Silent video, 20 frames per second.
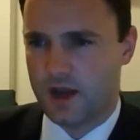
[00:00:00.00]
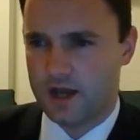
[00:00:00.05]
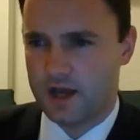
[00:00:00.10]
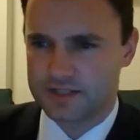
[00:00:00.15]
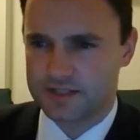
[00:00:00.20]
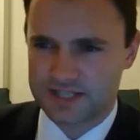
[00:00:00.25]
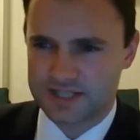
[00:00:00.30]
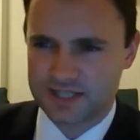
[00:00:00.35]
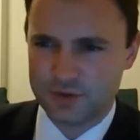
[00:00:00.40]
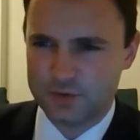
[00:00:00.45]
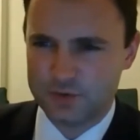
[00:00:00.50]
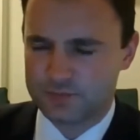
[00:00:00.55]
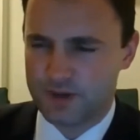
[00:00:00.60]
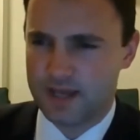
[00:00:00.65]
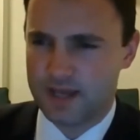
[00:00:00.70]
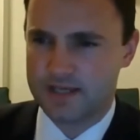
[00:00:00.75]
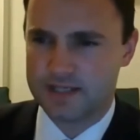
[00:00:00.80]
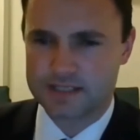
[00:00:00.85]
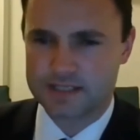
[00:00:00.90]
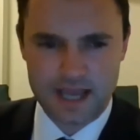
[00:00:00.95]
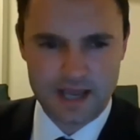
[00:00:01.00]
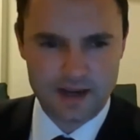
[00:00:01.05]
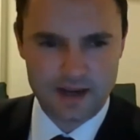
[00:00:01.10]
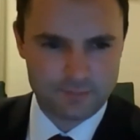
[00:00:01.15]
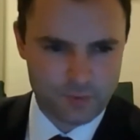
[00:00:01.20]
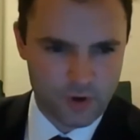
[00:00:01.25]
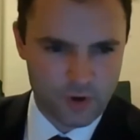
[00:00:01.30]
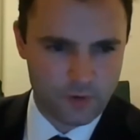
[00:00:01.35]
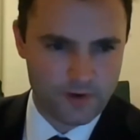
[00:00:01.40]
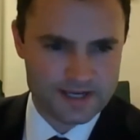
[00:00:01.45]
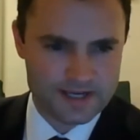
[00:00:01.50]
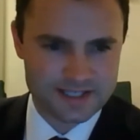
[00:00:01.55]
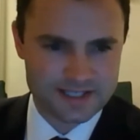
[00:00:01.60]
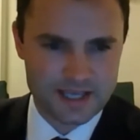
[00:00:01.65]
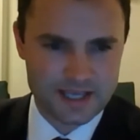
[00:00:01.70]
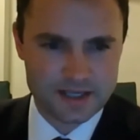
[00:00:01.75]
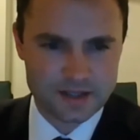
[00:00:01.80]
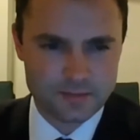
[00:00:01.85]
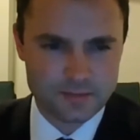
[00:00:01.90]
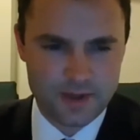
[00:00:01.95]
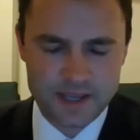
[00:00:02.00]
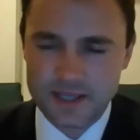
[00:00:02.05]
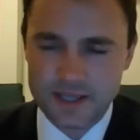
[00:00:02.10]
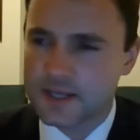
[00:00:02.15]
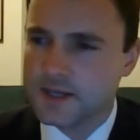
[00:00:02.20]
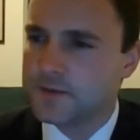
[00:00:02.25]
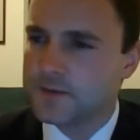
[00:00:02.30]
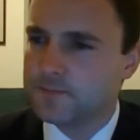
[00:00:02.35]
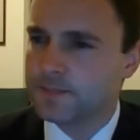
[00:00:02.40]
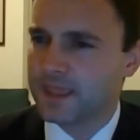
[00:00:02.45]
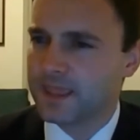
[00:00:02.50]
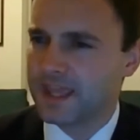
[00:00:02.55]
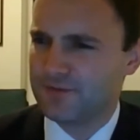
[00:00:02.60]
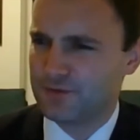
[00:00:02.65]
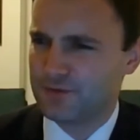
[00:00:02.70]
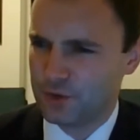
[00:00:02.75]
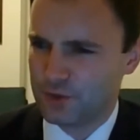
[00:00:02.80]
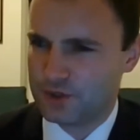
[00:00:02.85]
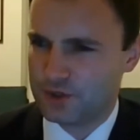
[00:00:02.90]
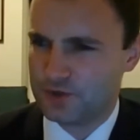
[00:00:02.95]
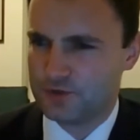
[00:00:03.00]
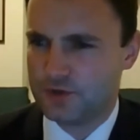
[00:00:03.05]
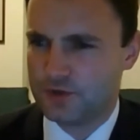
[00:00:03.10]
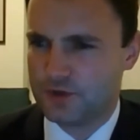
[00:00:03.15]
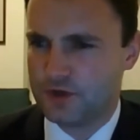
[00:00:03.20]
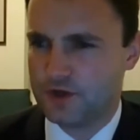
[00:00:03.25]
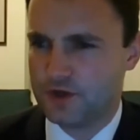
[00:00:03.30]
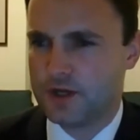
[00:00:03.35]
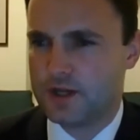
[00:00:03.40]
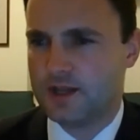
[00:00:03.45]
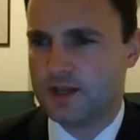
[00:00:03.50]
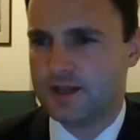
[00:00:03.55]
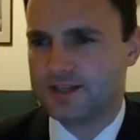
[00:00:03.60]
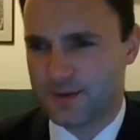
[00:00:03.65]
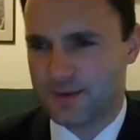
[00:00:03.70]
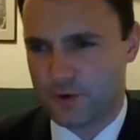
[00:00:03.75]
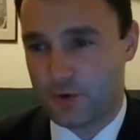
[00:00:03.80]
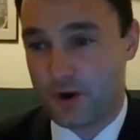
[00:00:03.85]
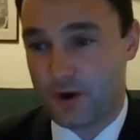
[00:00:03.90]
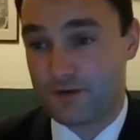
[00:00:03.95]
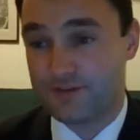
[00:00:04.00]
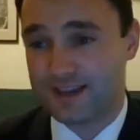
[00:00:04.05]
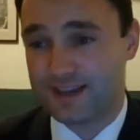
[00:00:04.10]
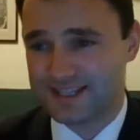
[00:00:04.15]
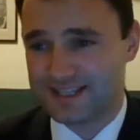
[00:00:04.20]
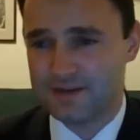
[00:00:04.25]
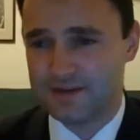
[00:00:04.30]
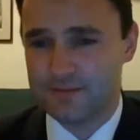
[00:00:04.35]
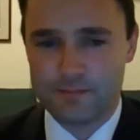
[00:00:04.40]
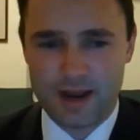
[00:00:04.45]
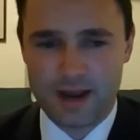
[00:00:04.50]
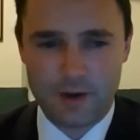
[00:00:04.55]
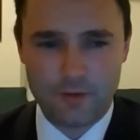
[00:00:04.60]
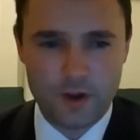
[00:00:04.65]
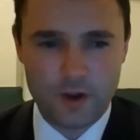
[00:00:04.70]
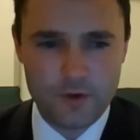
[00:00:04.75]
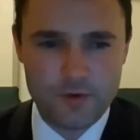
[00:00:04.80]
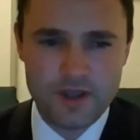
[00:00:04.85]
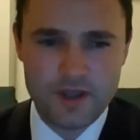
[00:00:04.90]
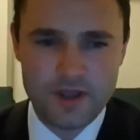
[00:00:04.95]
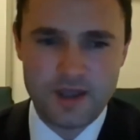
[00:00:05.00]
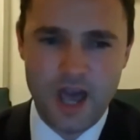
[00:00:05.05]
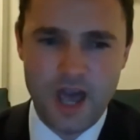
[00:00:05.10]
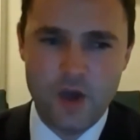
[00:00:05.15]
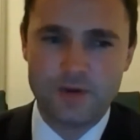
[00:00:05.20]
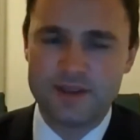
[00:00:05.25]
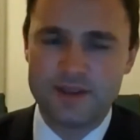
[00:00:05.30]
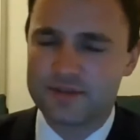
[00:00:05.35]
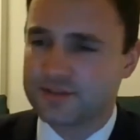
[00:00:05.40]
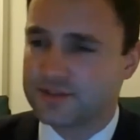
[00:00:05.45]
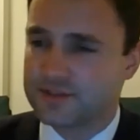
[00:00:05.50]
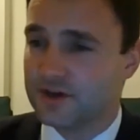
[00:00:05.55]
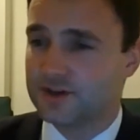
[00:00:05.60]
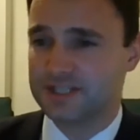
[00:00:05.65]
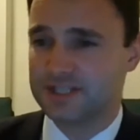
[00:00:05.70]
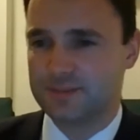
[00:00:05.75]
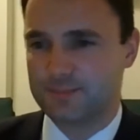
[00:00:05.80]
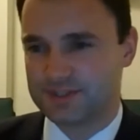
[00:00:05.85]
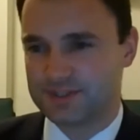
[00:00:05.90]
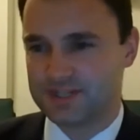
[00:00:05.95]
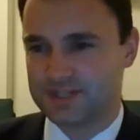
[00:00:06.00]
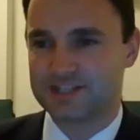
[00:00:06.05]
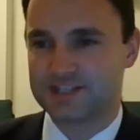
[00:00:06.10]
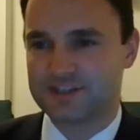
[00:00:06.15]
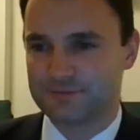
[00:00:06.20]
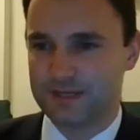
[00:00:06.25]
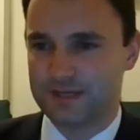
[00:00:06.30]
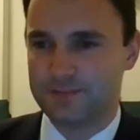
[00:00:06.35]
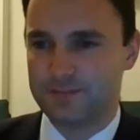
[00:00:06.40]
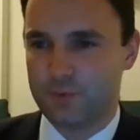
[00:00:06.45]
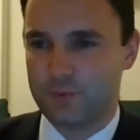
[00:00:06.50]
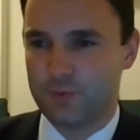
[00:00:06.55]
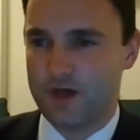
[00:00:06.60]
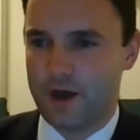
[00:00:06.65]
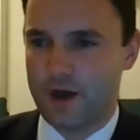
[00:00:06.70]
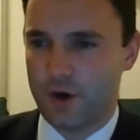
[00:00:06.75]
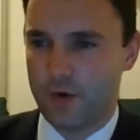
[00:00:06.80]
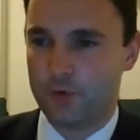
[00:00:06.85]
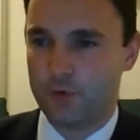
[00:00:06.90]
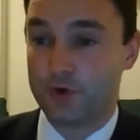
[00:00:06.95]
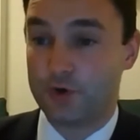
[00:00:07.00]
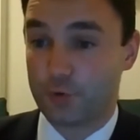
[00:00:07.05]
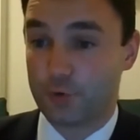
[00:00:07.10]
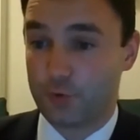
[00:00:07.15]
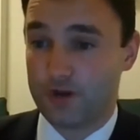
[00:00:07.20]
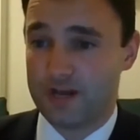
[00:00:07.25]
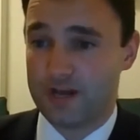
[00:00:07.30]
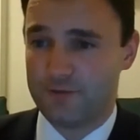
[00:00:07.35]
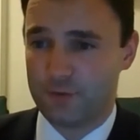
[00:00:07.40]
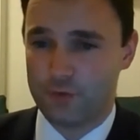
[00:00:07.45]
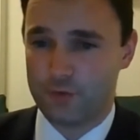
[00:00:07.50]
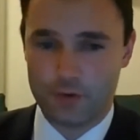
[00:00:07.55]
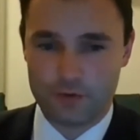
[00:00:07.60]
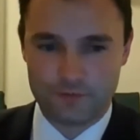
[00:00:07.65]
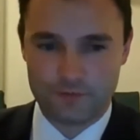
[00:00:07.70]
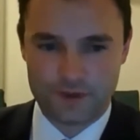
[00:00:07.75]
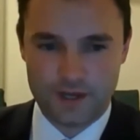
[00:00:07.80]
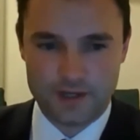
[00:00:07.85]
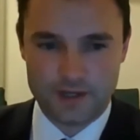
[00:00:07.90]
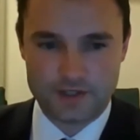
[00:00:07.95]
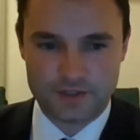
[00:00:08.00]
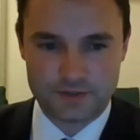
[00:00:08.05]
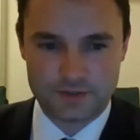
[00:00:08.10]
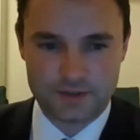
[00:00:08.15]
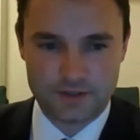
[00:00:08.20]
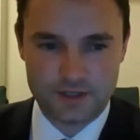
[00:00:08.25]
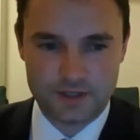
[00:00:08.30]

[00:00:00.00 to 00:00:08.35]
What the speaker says: skills base and progress they can make. If you look at the demographics in Barrow, only 30% of people there hold a degree level qualification.